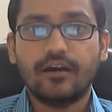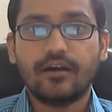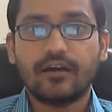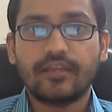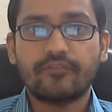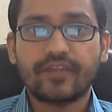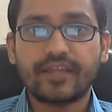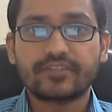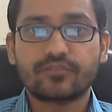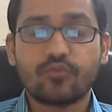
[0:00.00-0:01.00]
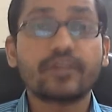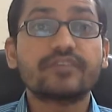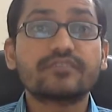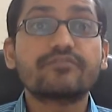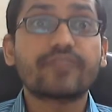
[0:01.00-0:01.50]
inflation, what is
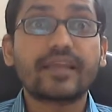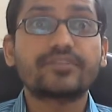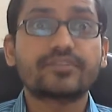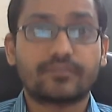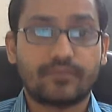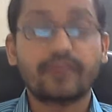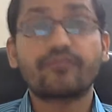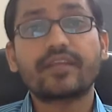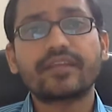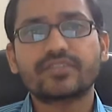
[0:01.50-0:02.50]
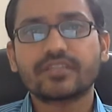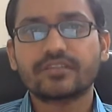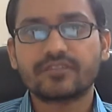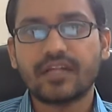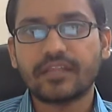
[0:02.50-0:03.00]
inflation? Inflation
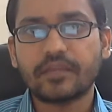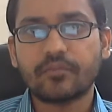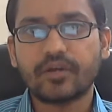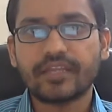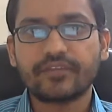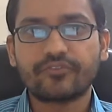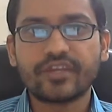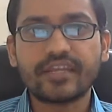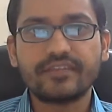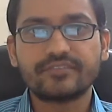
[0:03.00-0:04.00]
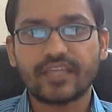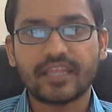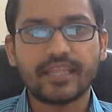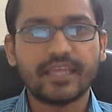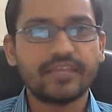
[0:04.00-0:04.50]
is nothing but increase
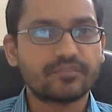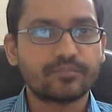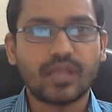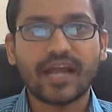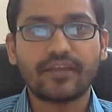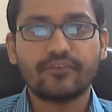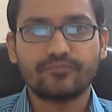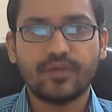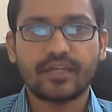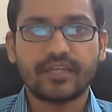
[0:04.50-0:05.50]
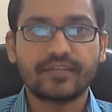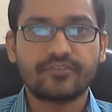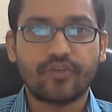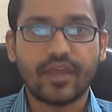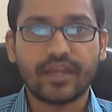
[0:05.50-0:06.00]
in the supply of money and
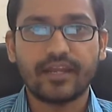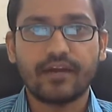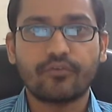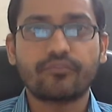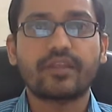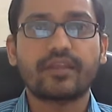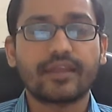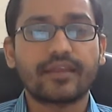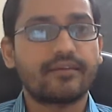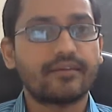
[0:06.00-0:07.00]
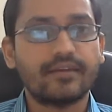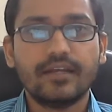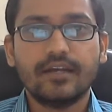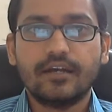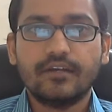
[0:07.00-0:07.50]
credit out of thin air.
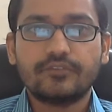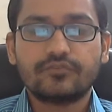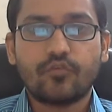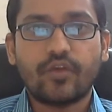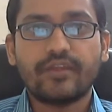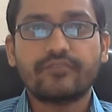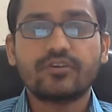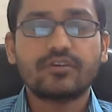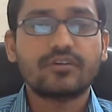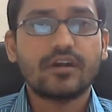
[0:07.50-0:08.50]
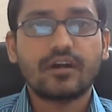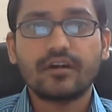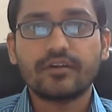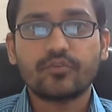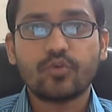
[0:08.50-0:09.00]
So
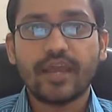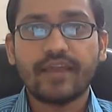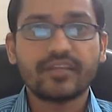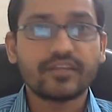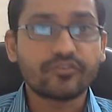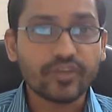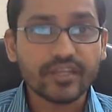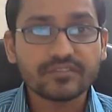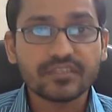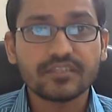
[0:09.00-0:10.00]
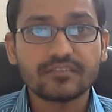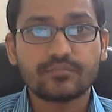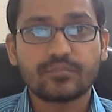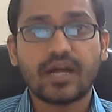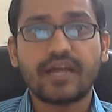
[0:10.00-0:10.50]
whenever you have increase in the
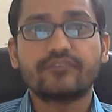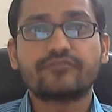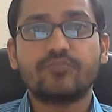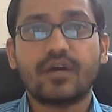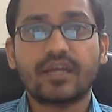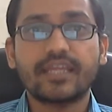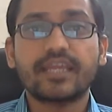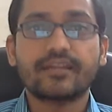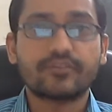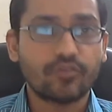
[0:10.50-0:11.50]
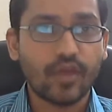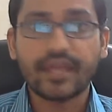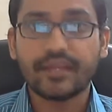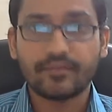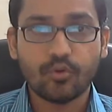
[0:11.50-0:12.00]
supply of money and
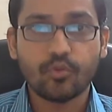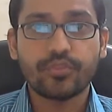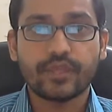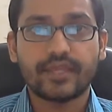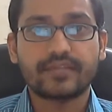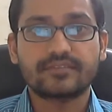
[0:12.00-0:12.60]
credit, both things,